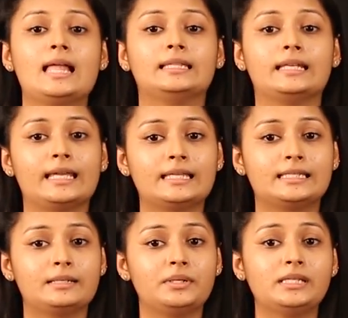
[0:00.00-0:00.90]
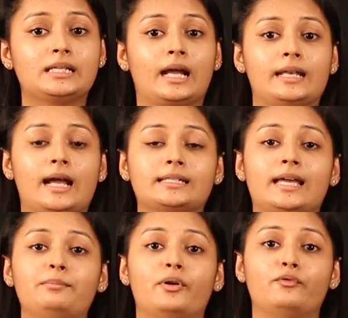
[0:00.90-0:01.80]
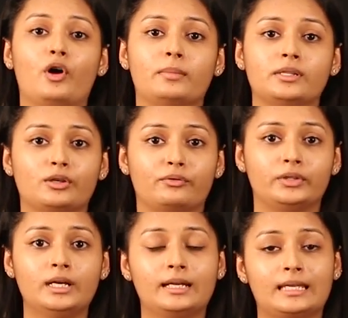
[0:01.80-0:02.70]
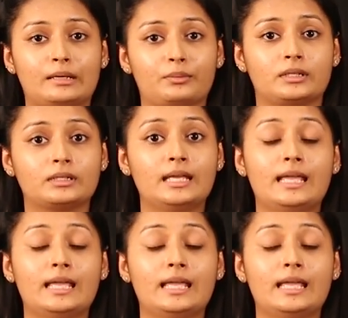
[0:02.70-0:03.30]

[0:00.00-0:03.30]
The next step is conduct and performance of the event.